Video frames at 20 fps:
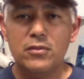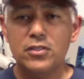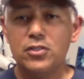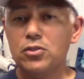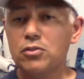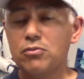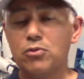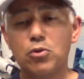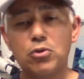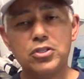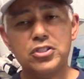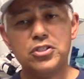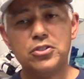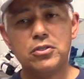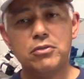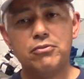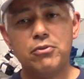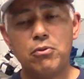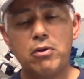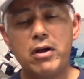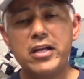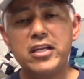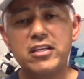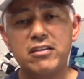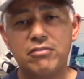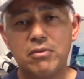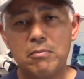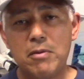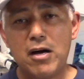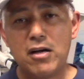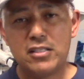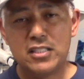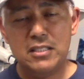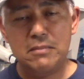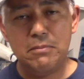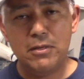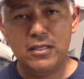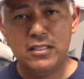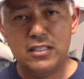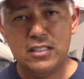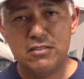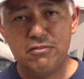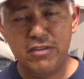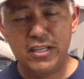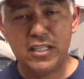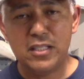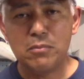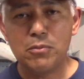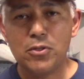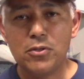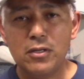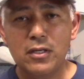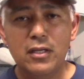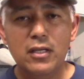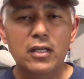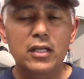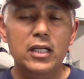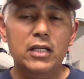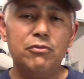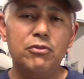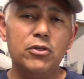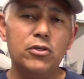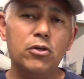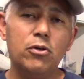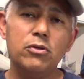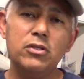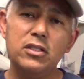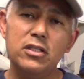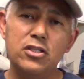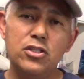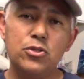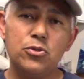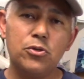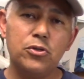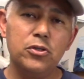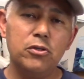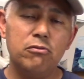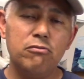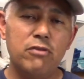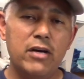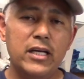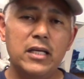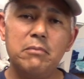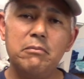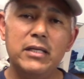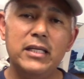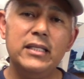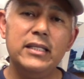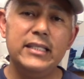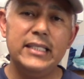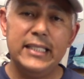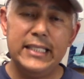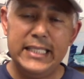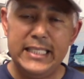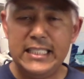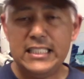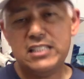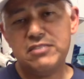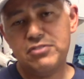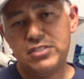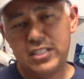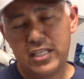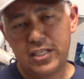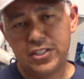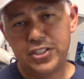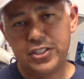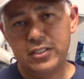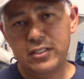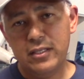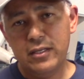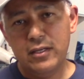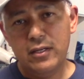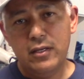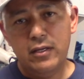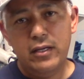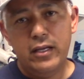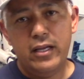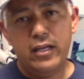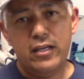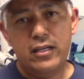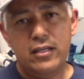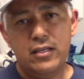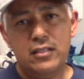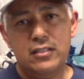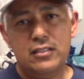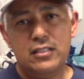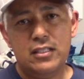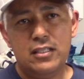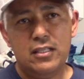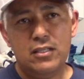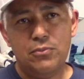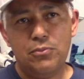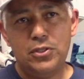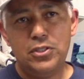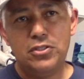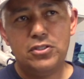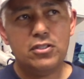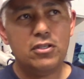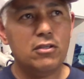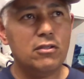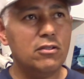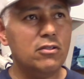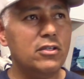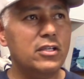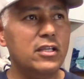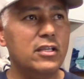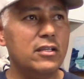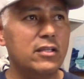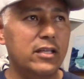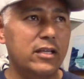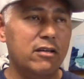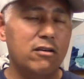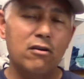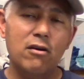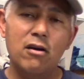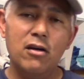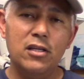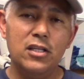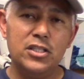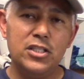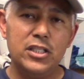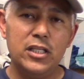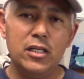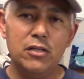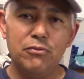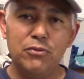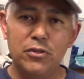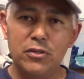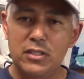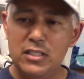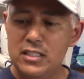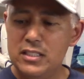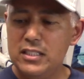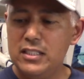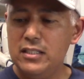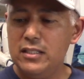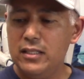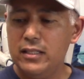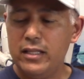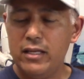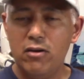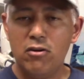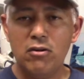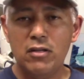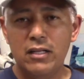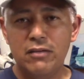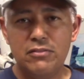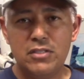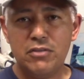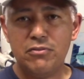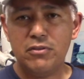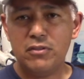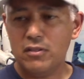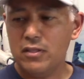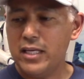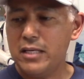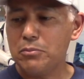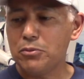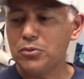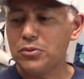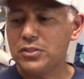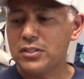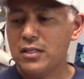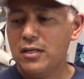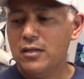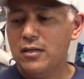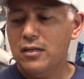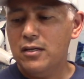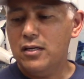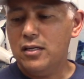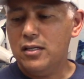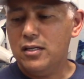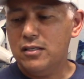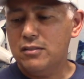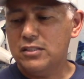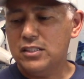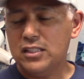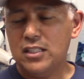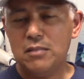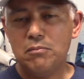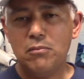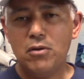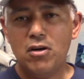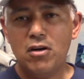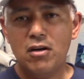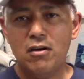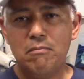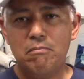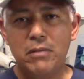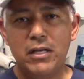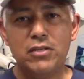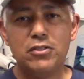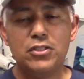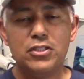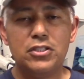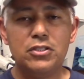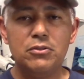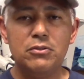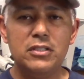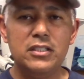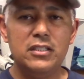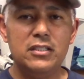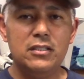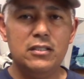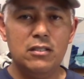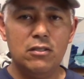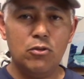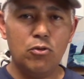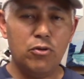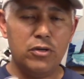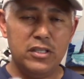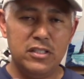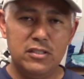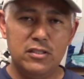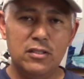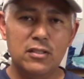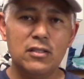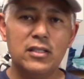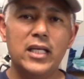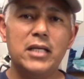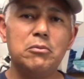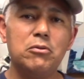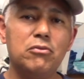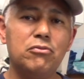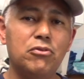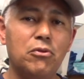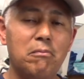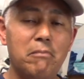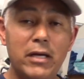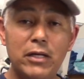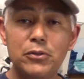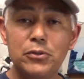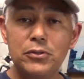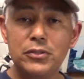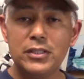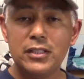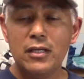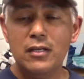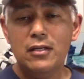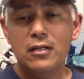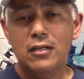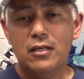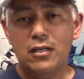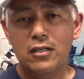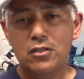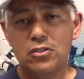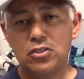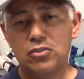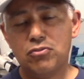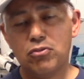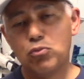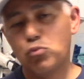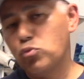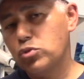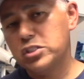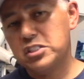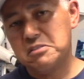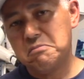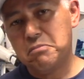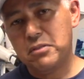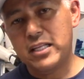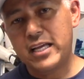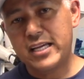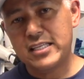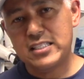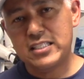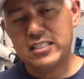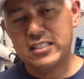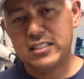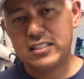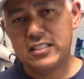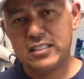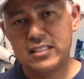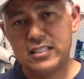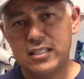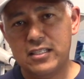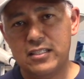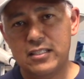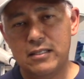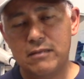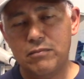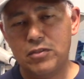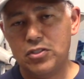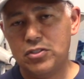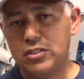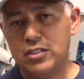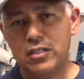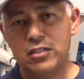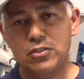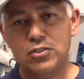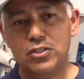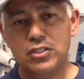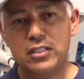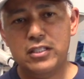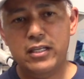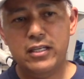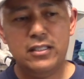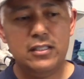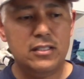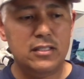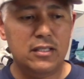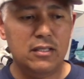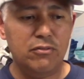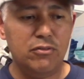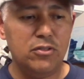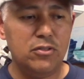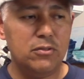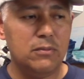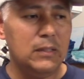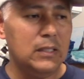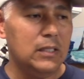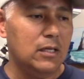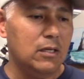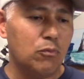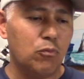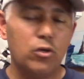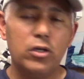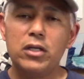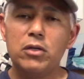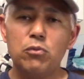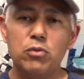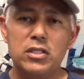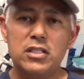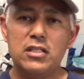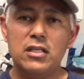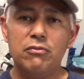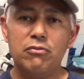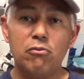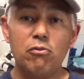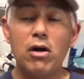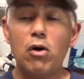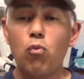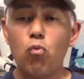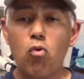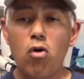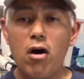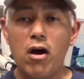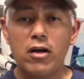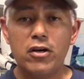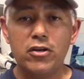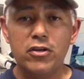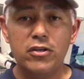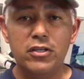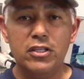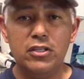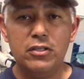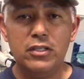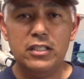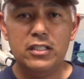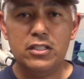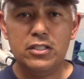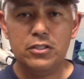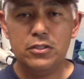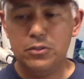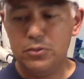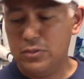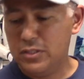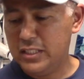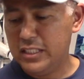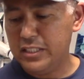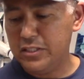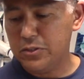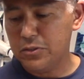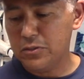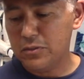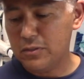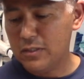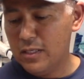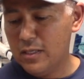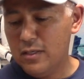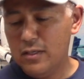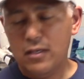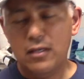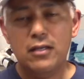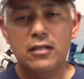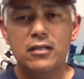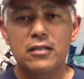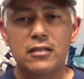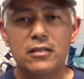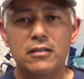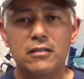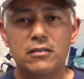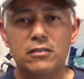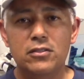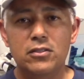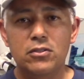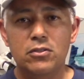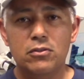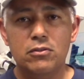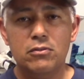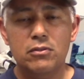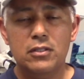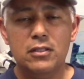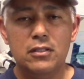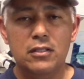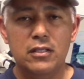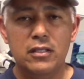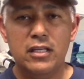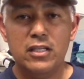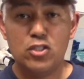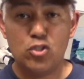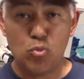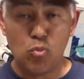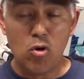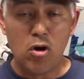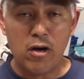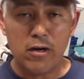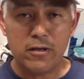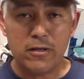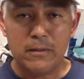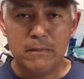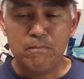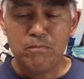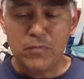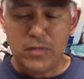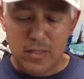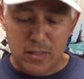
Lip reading: So of course there are a variety of epoxy putties available. If you go to the store, you'll find them in the adhesive section, and when you start looking there on the shelf, you're going to see that they all have different labels. Some are better suited according to the label for metals, others for woods and plastics. There's others that if you're working with stuff around water and you need to seal against water.